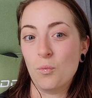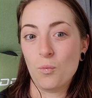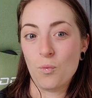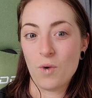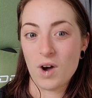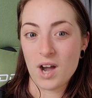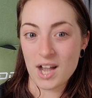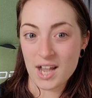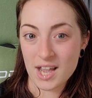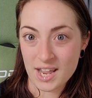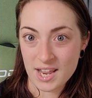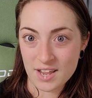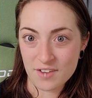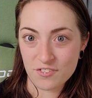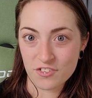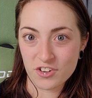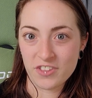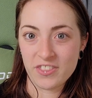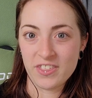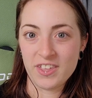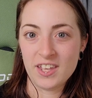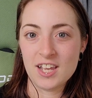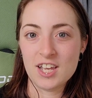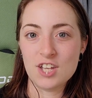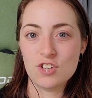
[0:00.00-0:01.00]
why
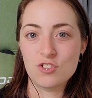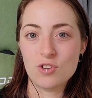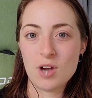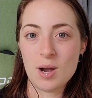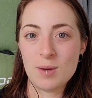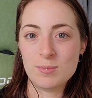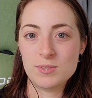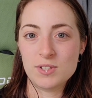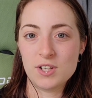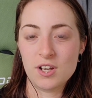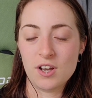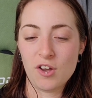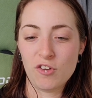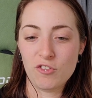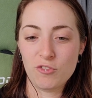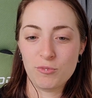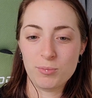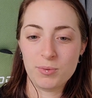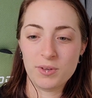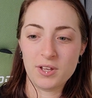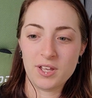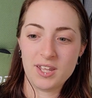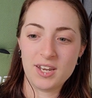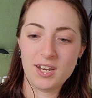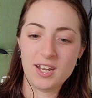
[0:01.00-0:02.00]
everything had dropped off,
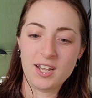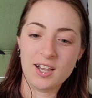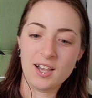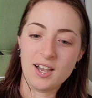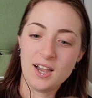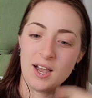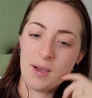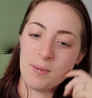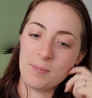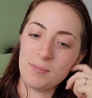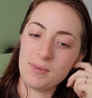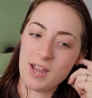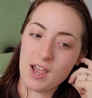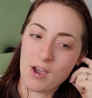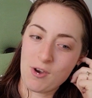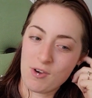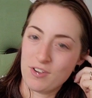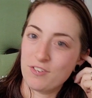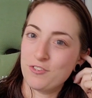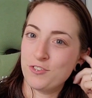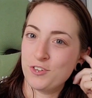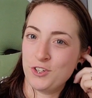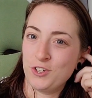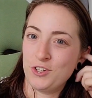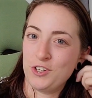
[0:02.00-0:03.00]
but now
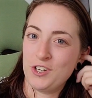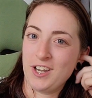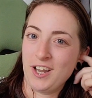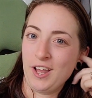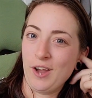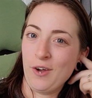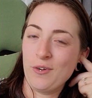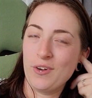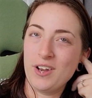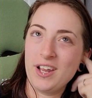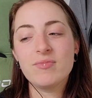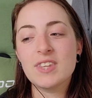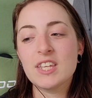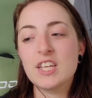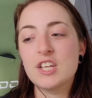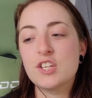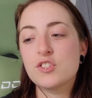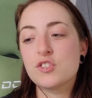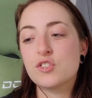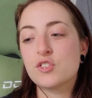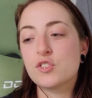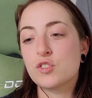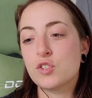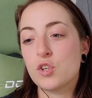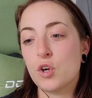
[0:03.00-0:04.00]
I figured it out.
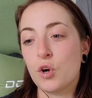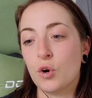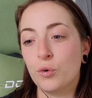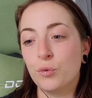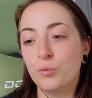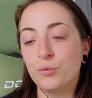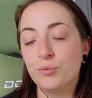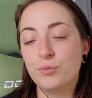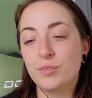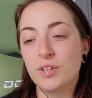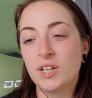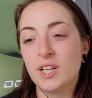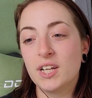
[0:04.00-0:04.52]
So